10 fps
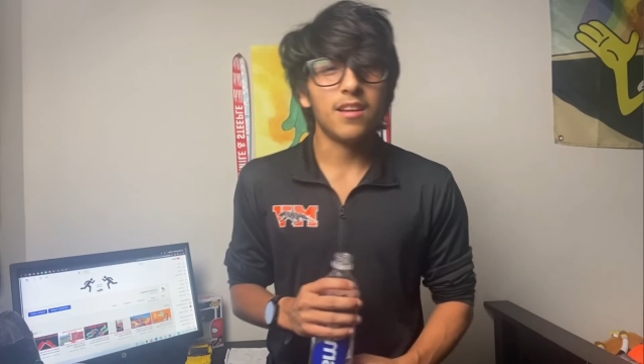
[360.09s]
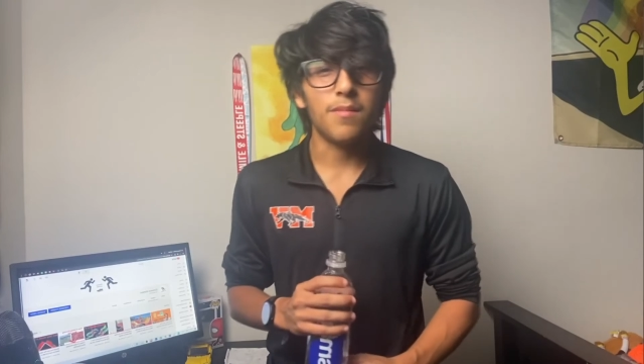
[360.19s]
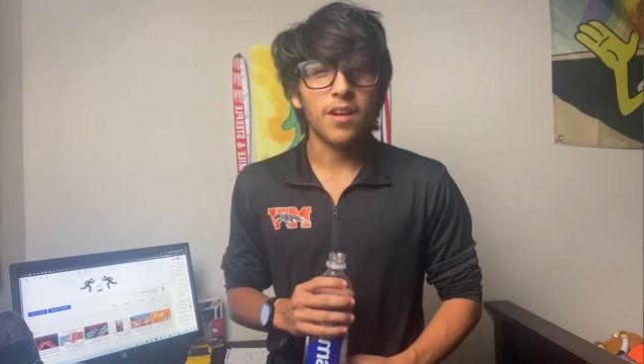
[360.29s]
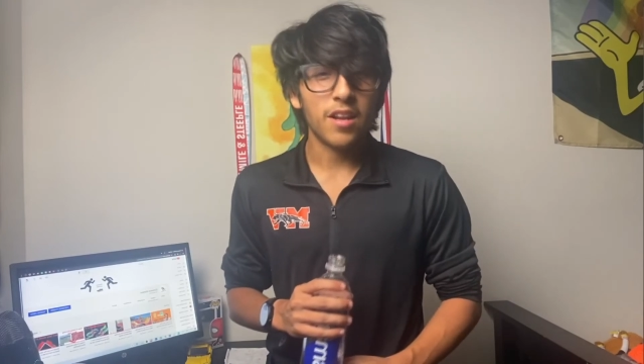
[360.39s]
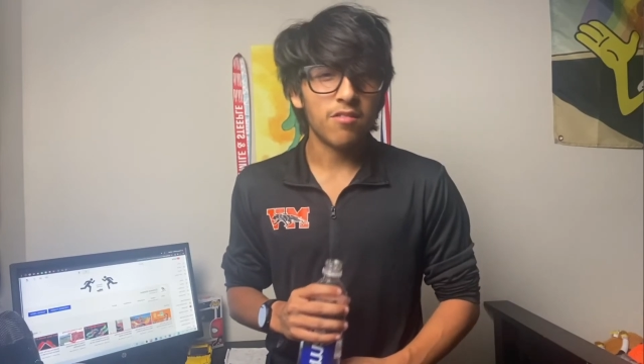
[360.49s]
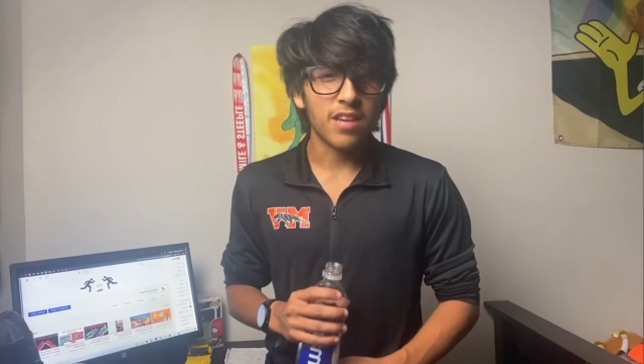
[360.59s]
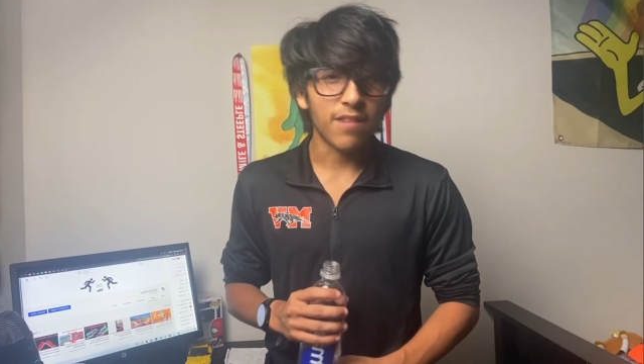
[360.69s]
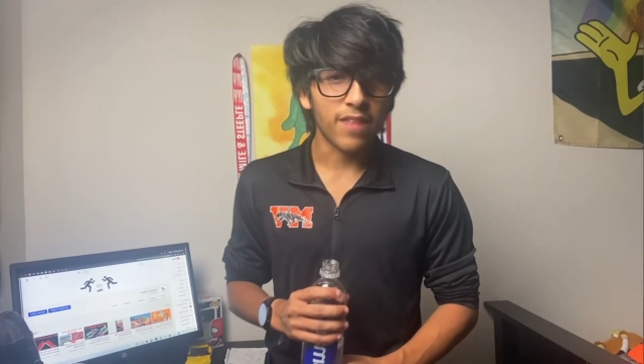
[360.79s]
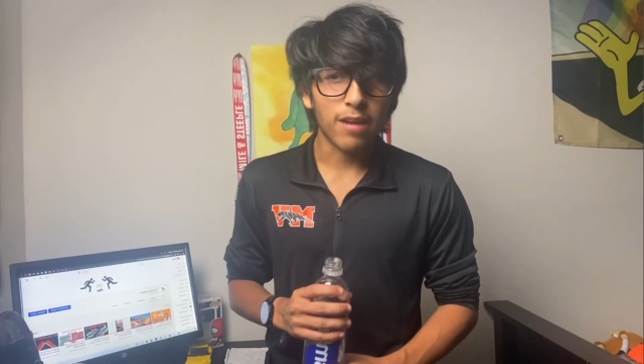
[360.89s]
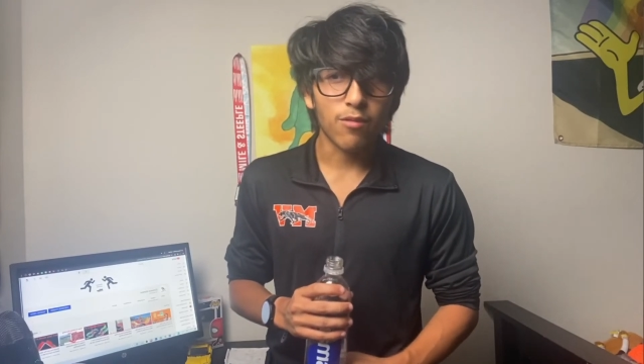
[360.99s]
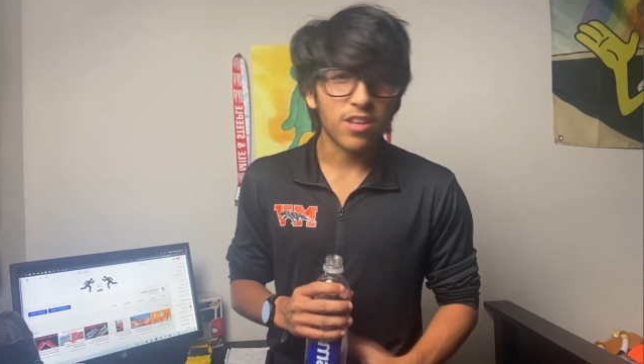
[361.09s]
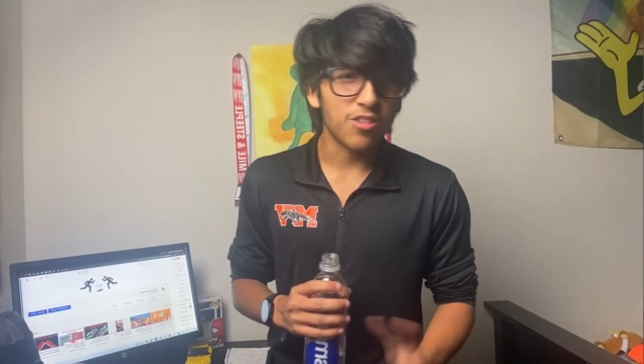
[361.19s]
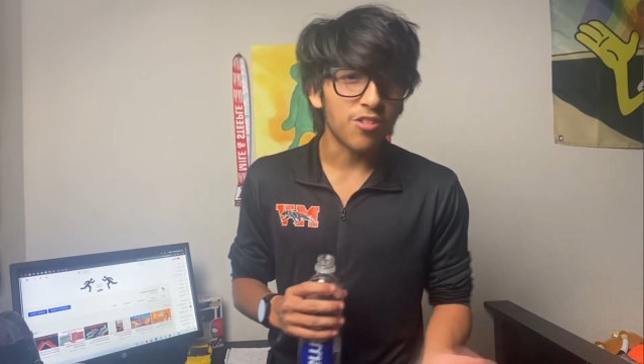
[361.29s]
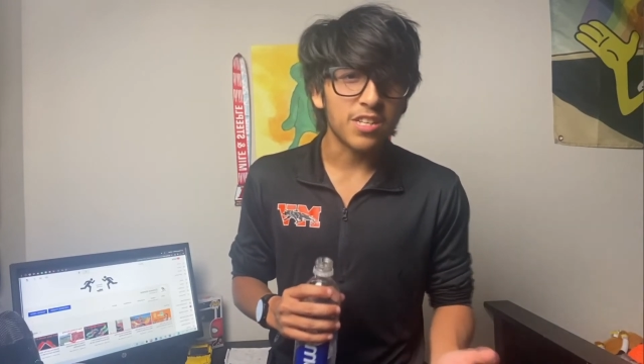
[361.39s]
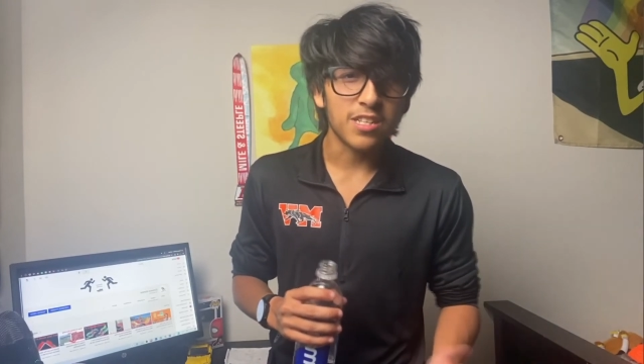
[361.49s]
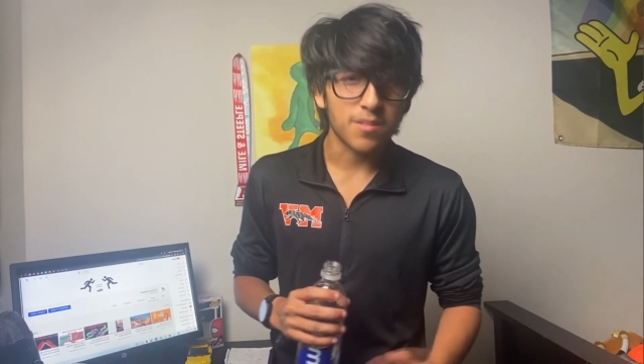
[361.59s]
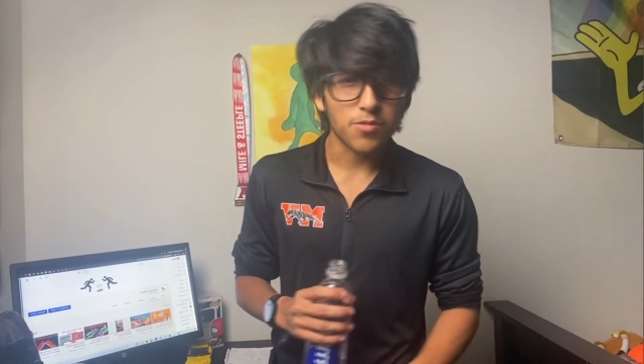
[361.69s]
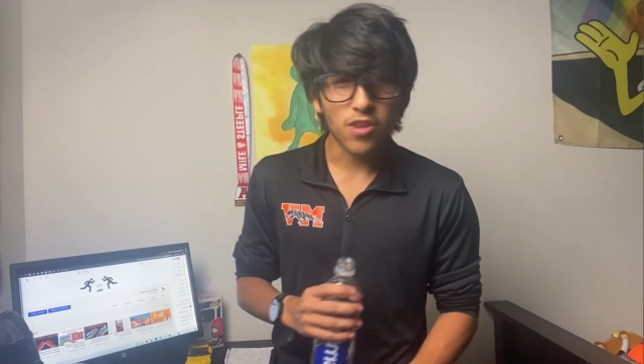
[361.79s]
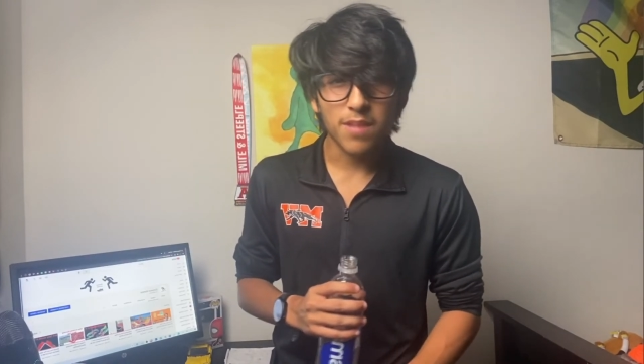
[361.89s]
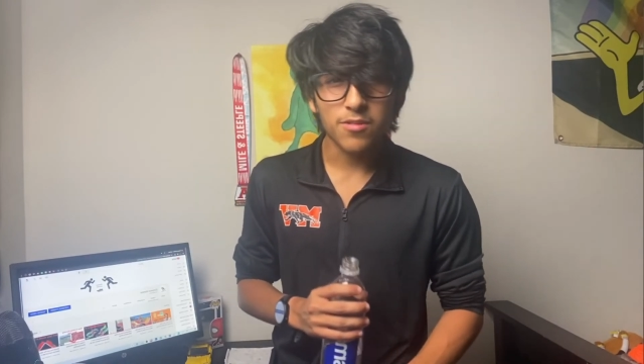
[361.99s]
come on, I only have like what 13
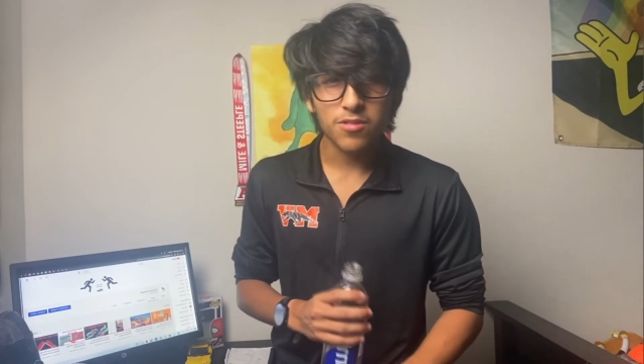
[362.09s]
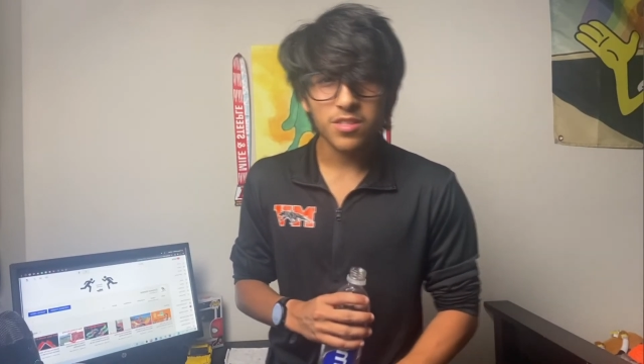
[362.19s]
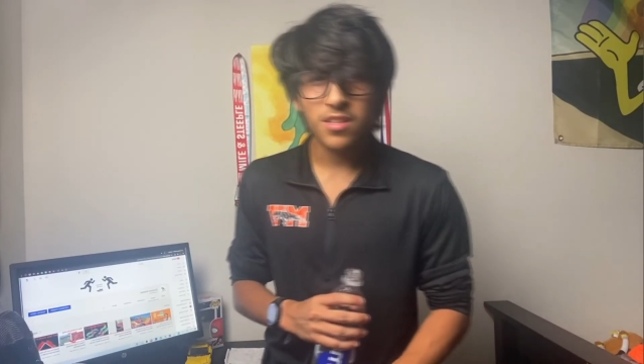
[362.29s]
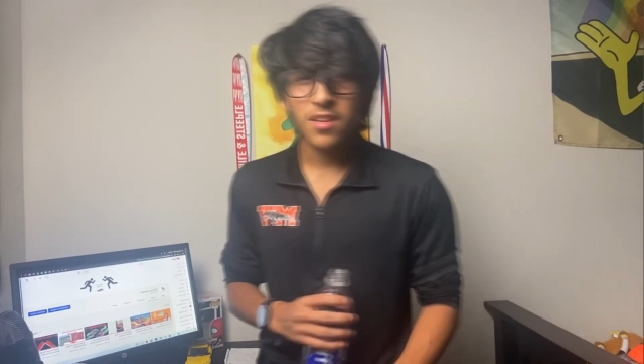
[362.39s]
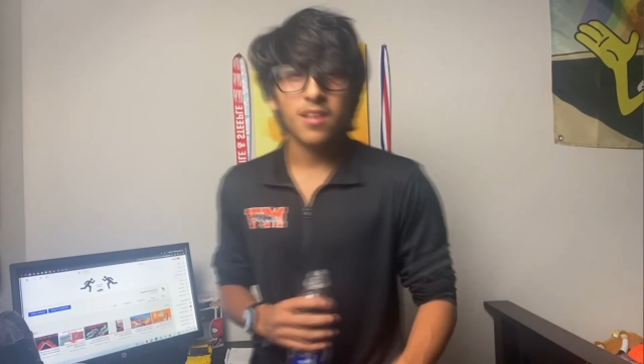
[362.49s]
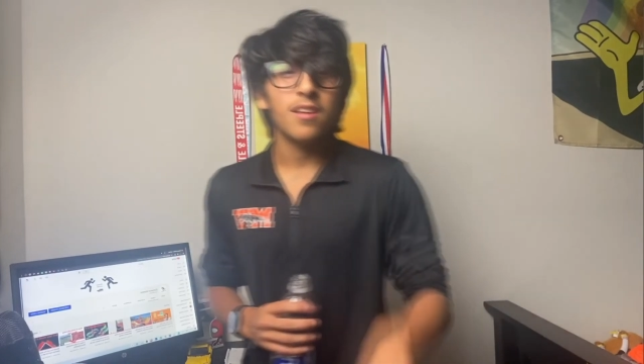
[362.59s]
subscribers.